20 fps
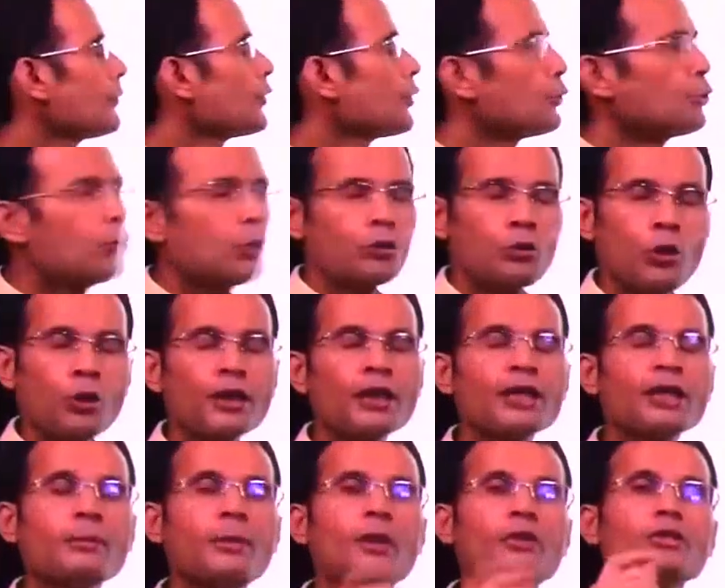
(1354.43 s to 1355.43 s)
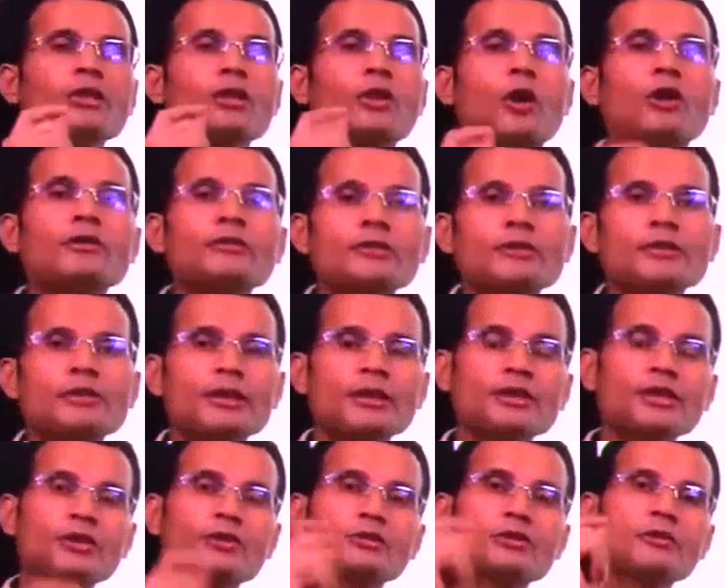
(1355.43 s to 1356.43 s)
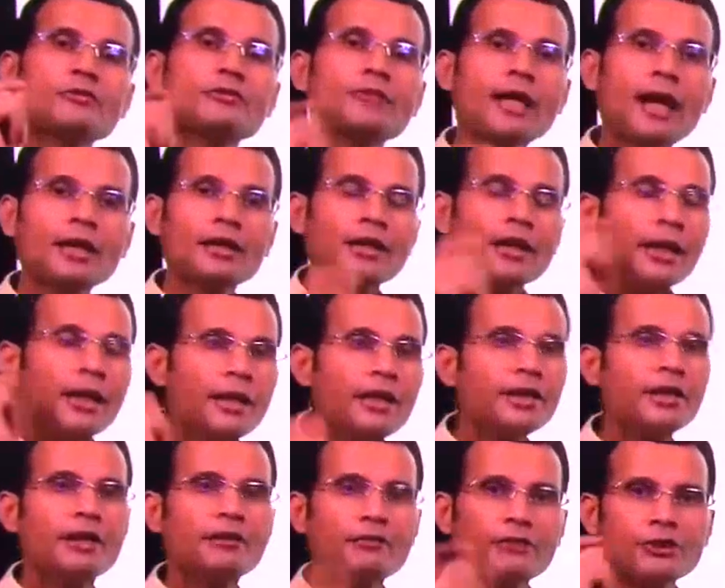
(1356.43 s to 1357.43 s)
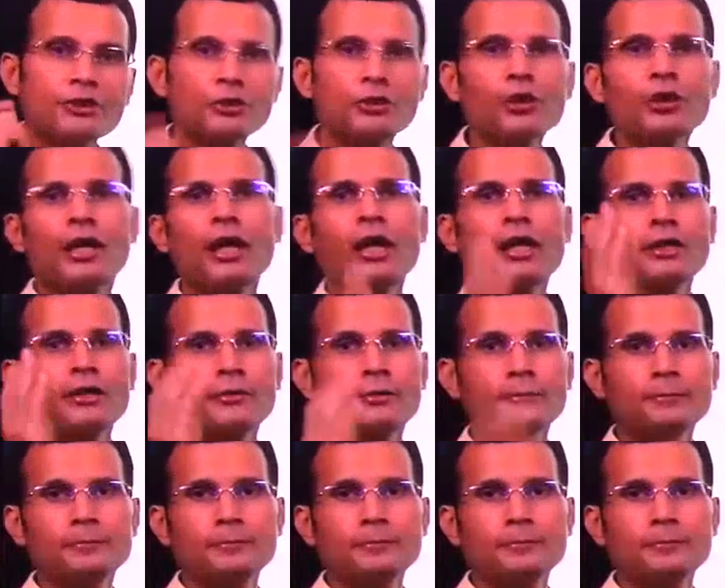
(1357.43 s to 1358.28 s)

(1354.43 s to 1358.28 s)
you are talking about the concentrations of that individual ion.